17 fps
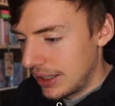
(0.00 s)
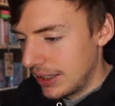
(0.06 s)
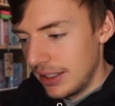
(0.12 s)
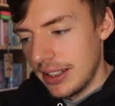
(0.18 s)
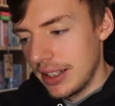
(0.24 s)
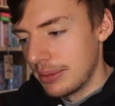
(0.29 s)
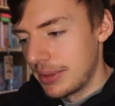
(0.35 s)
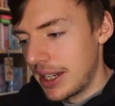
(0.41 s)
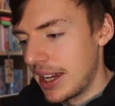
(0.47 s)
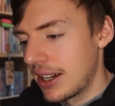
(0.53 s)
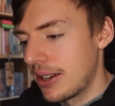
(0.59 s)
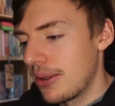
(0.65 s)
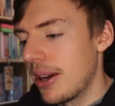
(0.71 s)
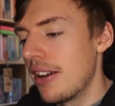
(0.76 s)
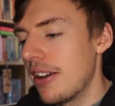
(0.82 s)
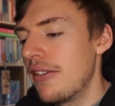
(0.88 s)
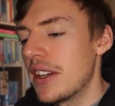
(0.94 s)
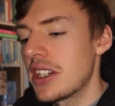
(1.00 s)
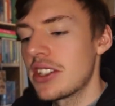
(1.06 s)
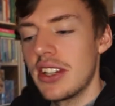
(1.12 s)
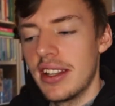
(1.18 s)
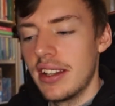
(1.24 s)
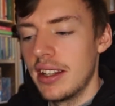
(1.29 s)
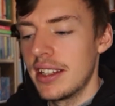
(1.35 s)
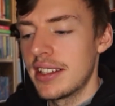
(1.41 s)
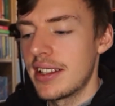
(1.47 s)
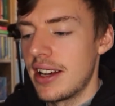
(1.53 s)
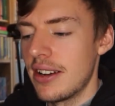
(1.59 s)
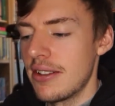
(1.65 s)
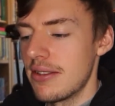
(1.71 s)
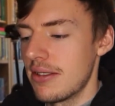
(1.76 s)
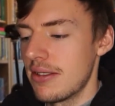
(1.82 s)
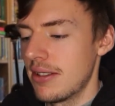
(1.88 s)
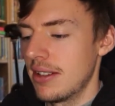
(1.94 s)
Well, I'm getting quite efficient at this now.